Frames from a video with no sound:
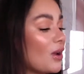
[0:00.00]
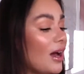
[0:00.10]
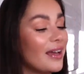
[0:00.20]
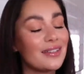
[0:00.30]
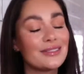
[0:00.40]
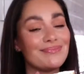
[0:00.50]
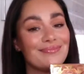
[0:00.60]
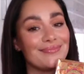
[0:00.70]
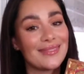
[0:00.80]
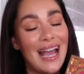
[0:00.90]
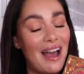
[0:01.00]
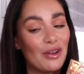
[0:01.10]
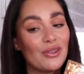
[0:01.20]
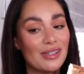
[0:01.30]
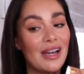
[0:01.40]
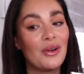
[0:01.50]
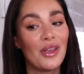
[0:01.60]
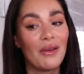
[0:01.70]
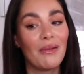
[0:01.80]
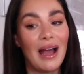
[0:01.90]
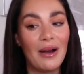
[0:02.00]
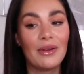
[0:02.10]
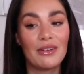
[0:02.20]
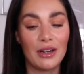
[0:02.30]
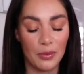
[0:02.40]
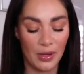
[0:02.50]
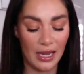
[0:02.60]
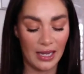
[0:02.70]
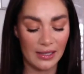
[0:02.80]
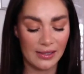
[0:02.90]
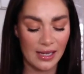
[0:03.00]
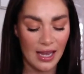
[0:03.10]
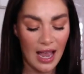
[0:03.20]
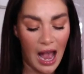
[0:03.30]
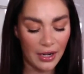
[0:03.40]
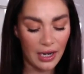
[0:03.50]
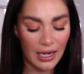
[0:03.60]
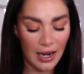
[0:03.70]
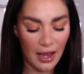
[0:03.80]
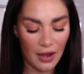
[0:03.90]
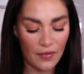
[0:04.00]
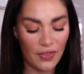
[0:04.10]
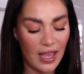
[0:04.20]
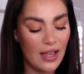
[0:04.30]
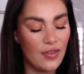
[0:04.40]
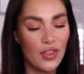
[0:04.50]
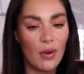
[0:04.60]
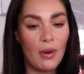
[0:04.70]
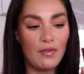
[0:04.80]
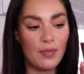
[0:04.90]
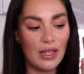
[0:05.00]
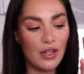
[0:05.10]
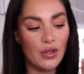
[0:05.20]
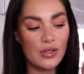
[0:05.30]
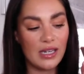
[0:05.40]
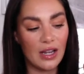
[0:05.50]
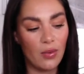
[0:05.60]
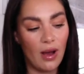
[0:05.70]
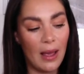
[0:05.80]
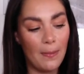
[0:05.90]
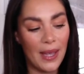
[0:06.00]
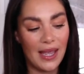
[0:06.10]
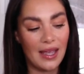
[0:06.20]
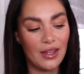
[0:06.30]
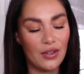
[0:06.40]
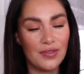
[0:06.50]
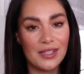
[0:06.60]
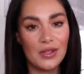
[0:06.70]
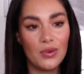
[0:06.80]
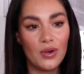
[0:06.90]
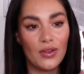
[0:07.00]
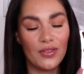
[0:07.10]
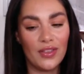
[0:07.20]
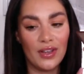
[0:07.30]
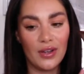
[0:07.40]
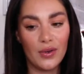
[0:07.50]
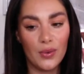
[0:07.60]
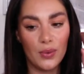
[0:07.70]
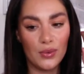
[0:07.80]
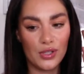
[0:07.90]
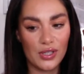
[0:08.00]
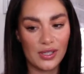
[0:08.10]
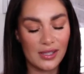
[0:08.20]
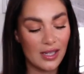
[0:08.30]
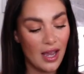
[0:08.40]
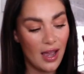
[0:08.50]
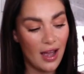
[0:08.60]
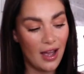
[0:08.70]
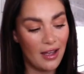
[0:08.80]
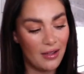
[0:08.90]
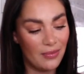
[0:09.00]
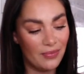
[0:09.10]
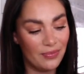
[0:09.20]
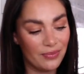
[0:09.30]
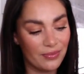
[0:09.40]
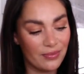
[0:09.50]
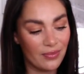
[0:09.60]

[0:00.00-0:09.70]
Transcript: like, cannot tell you how incredible it is. And I love that even though I've been using it quite a bit, you've still got the gorgeous embossing